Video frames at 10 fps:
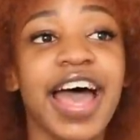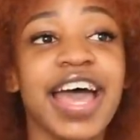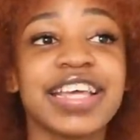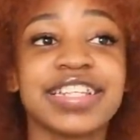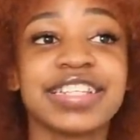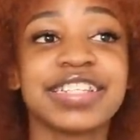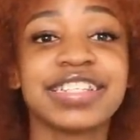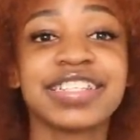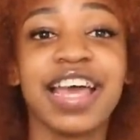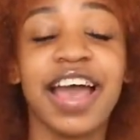
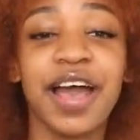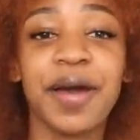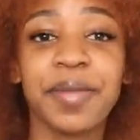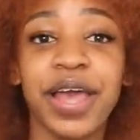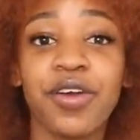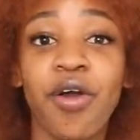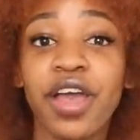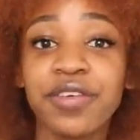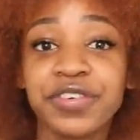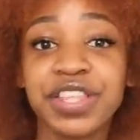and um, I go
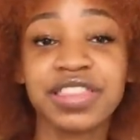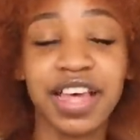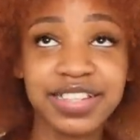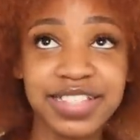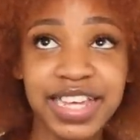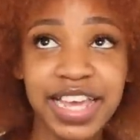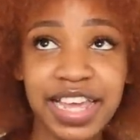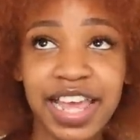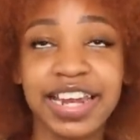every Thursday,